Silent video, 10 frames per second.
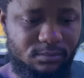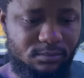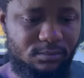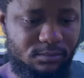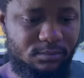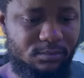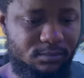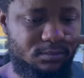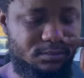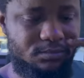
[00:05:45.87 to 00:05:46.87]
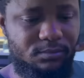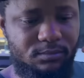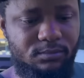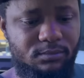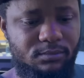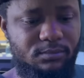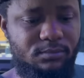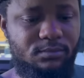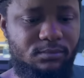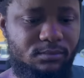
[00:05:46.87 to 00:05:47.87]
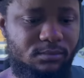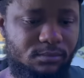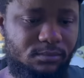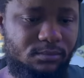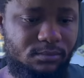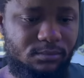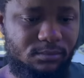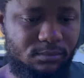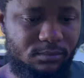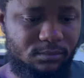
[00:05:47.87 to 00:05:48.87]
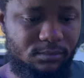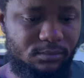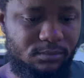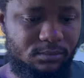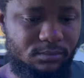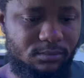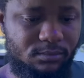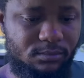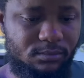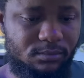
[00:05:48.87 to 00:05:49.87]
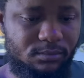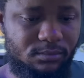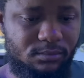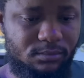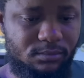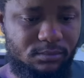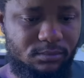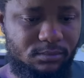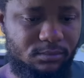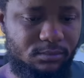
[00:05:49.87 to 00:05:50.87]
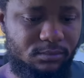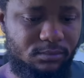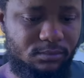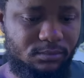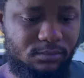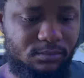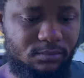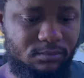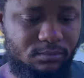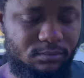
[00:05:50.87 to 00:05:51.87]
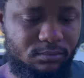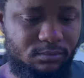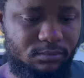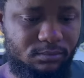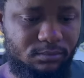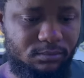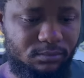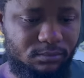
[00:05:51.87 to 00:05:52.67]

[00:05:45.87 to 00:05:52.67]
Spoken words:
(silent)